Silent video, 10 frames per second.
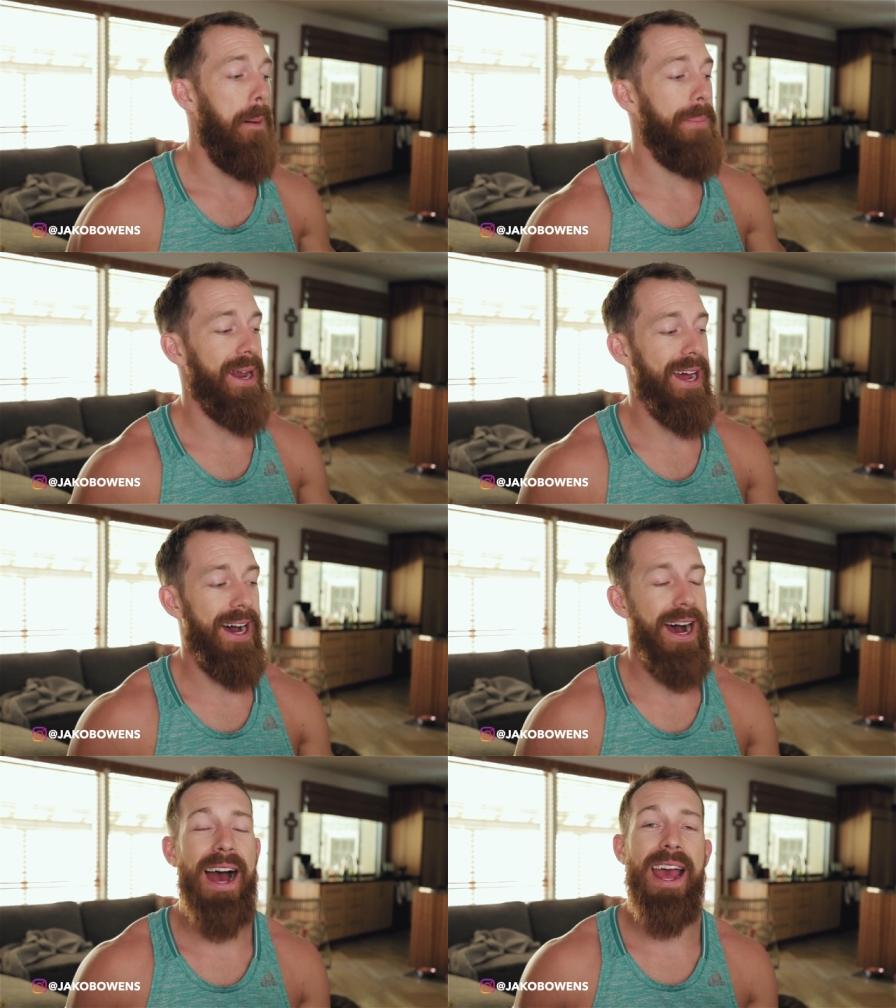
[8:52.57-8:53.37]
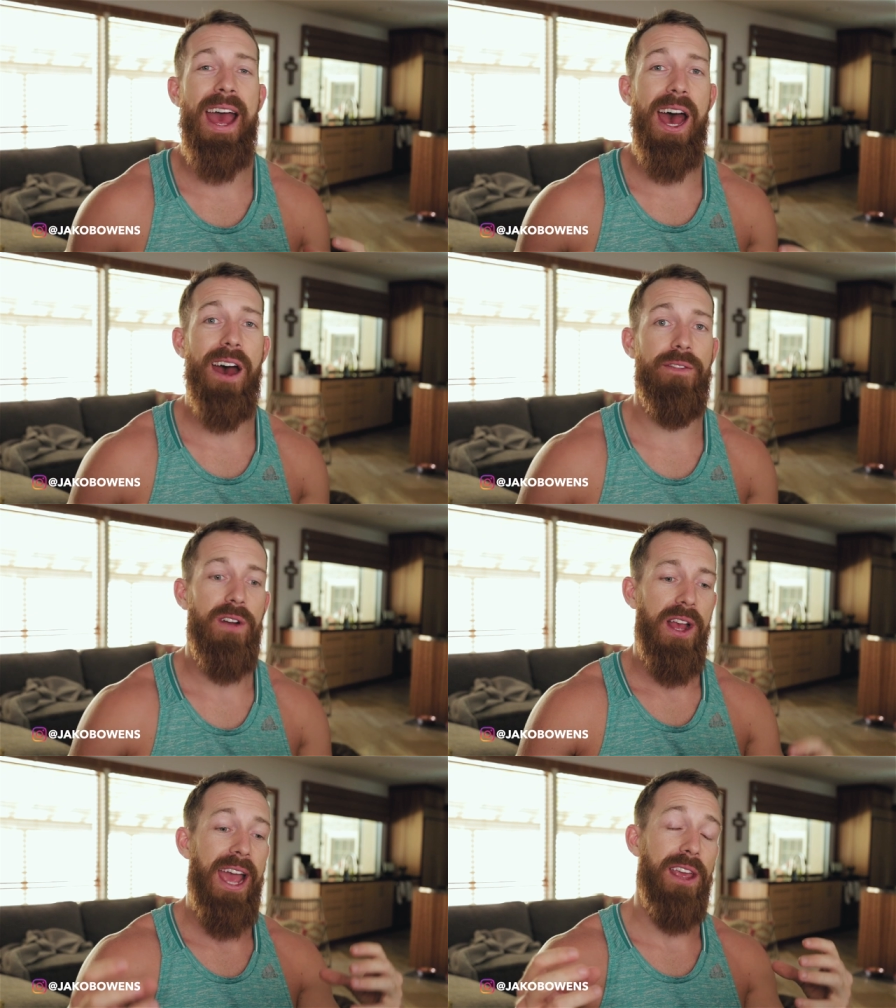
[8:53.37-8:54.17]
But uh, I
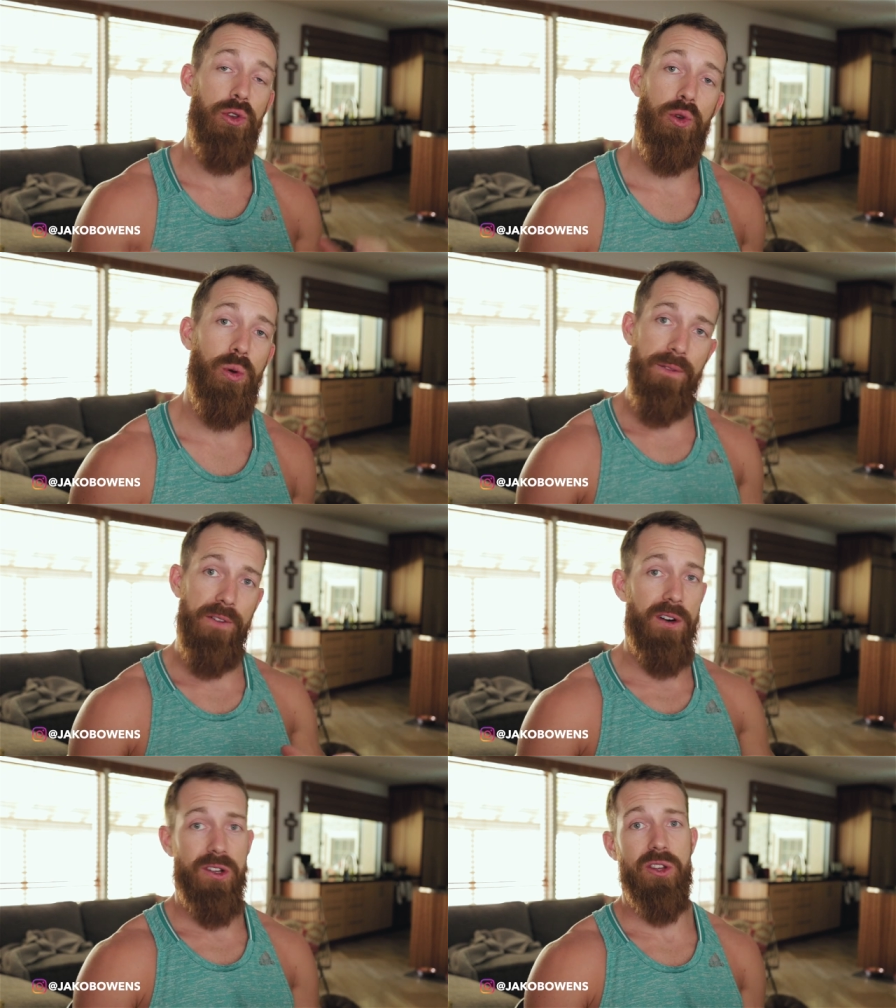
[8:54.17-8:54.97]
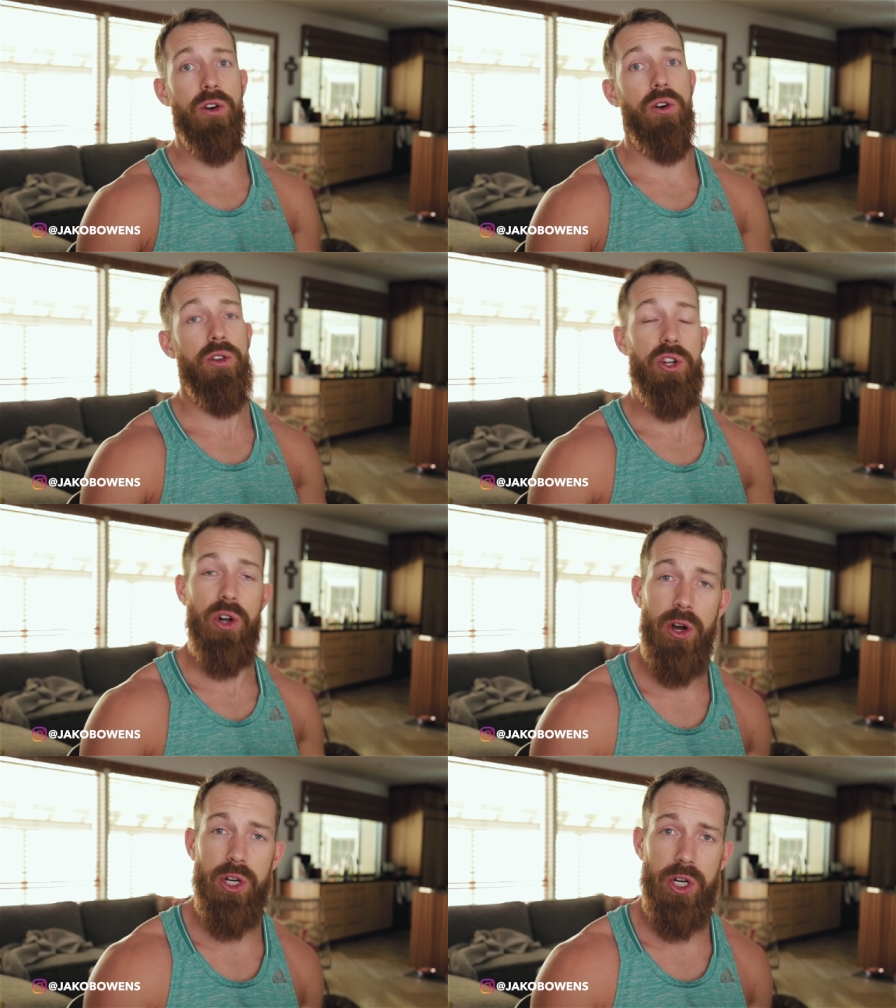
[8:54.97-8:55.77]
have a universal
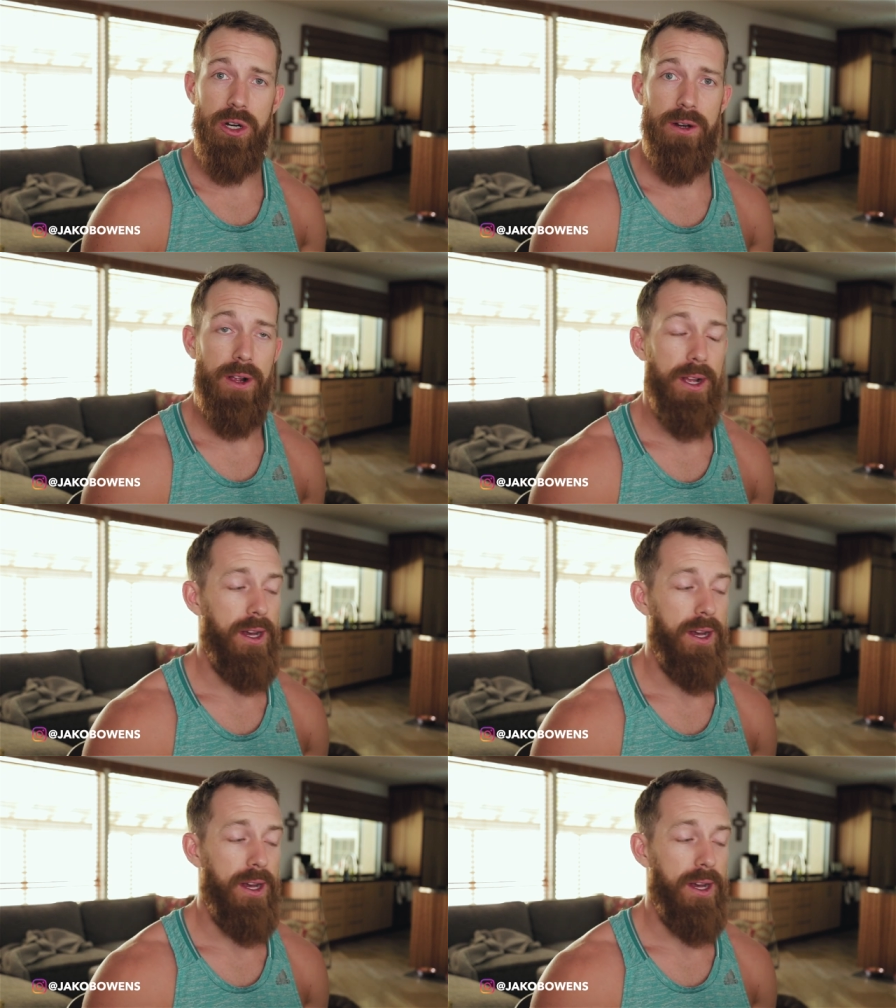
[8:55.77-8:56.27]
charger